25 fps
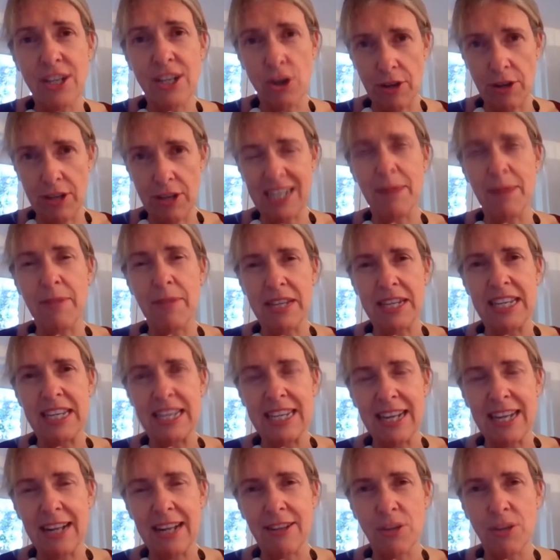has got some of the
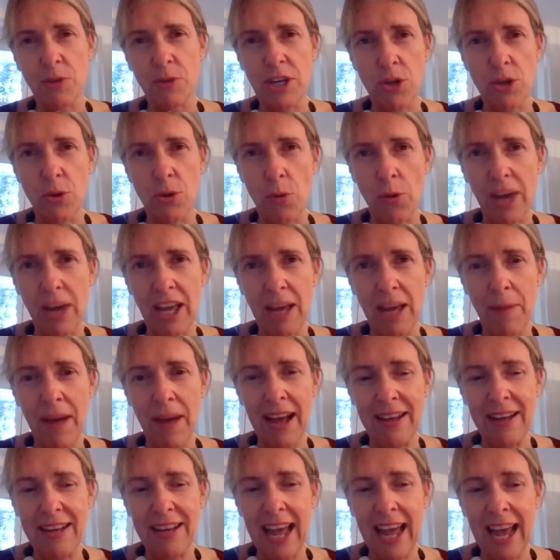details we're talking
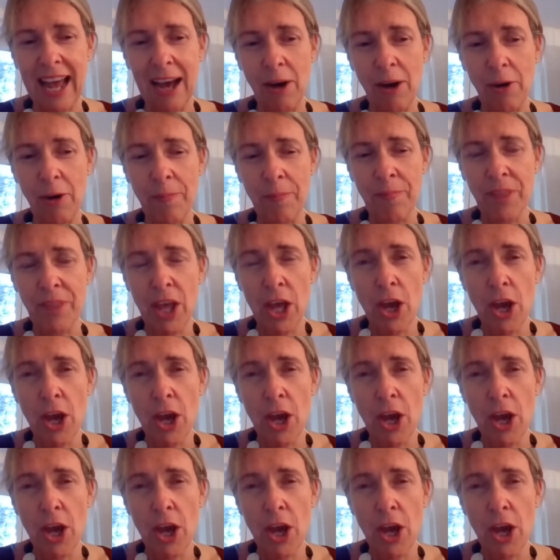about now.